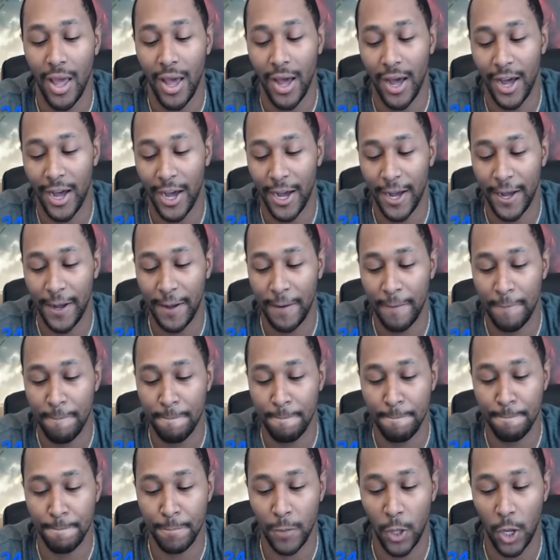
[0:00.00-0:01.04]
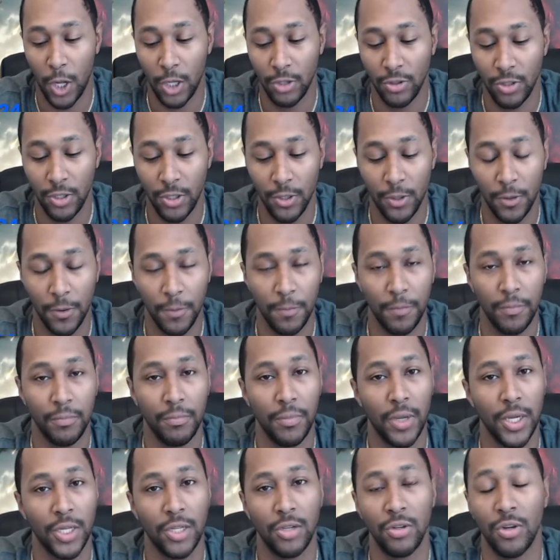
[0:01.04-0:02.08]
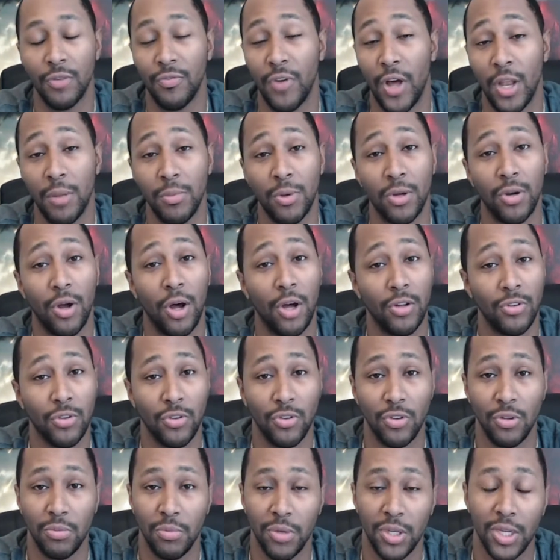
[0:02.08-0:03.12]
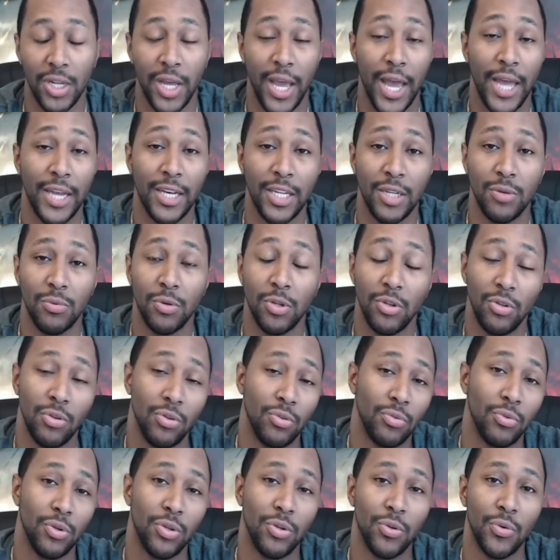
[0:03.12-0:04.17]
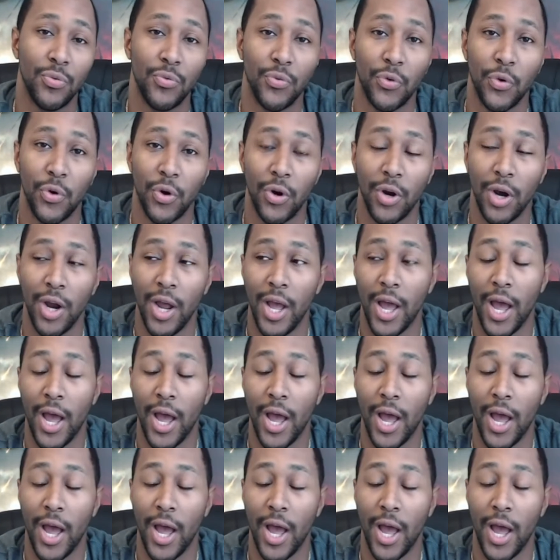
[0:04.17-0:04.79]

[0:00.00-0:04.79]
Also, you can follow me on all social media at dwood2324.